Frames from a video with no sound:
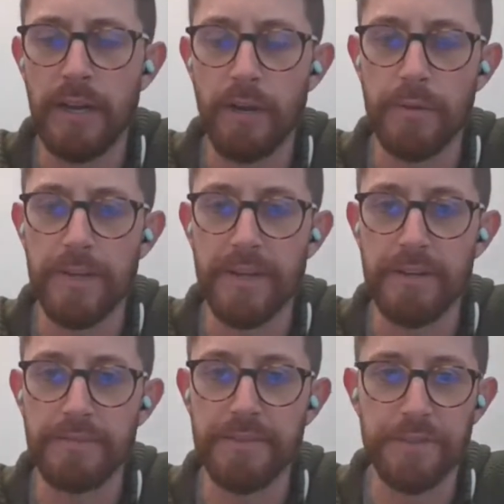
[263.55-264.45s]
We
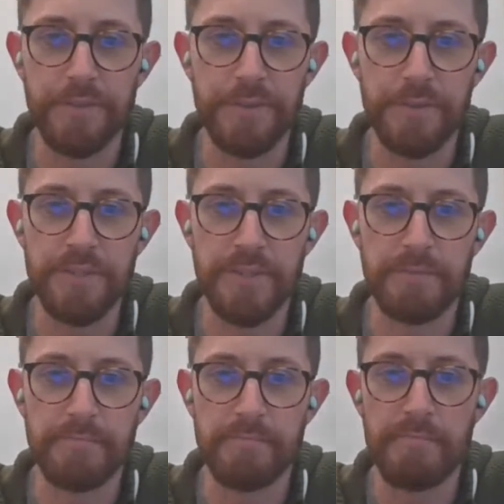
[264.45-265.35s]
have introduced
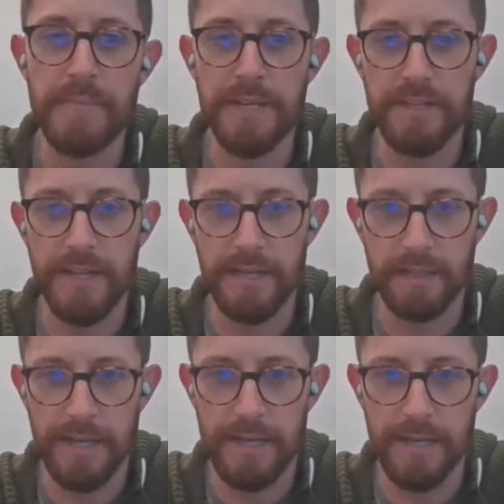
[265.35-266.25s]
some mixed 8
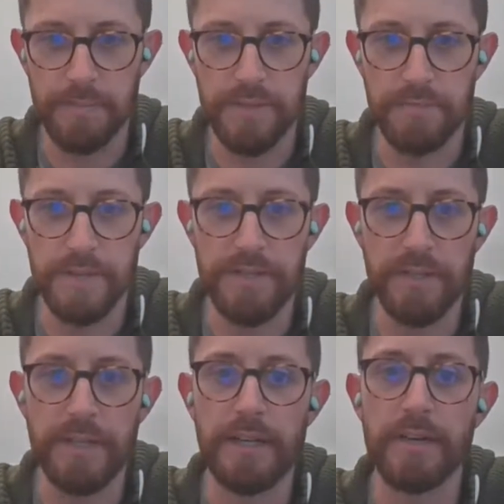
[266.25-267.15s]
lineups in
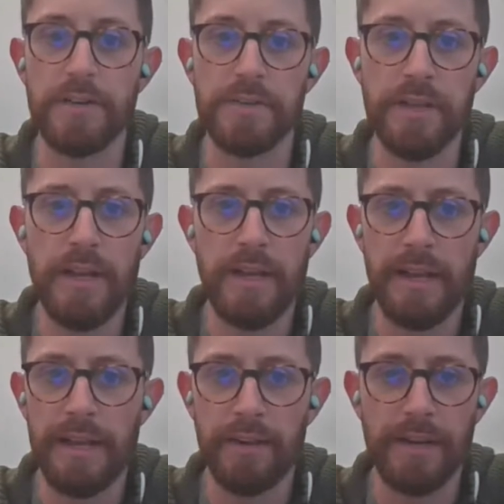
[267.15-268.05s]
recent years
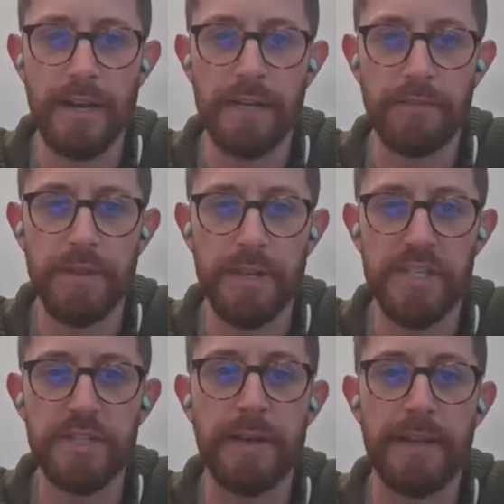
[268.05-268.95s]
and are kind of
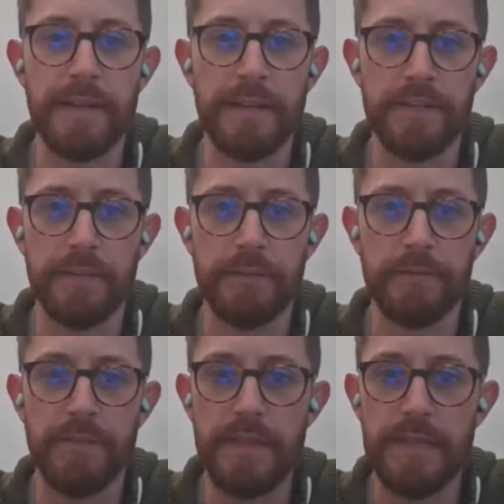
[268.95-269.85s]
expanding some
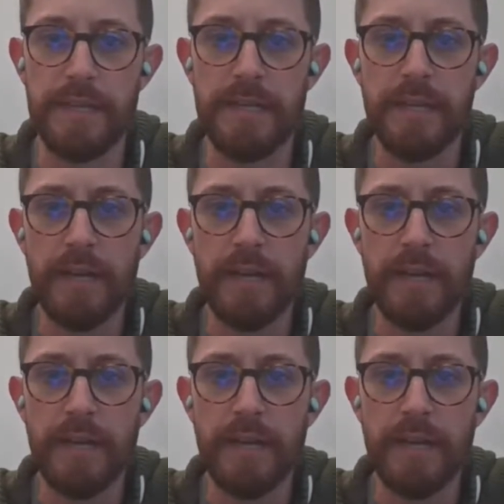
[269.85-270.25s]
of the